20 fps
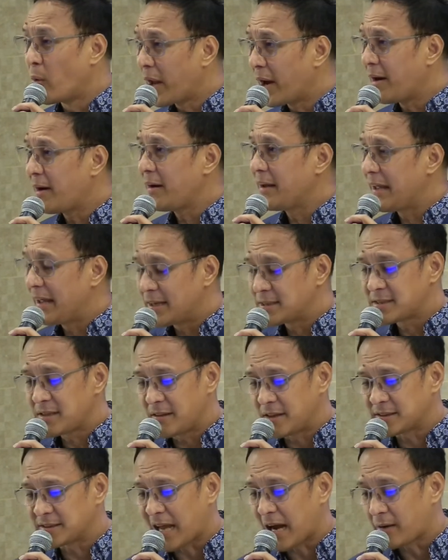Where
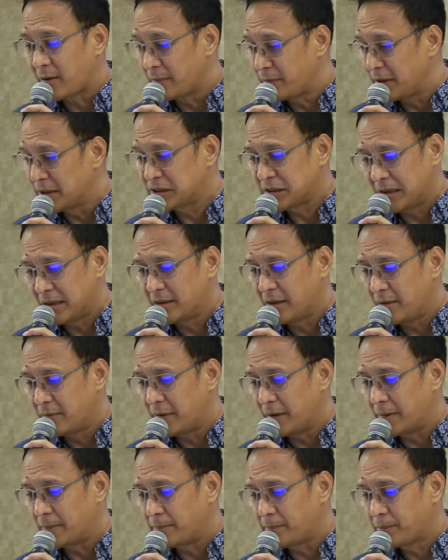is the
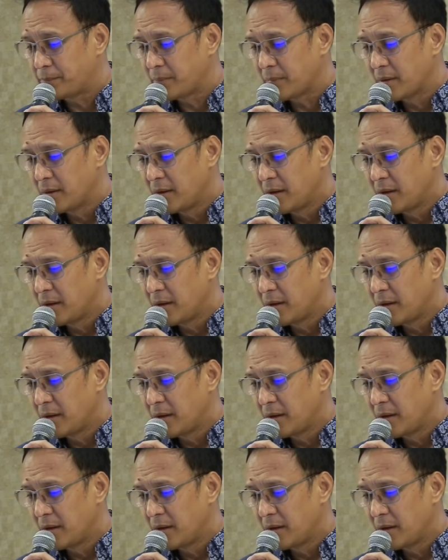sacrificial giving?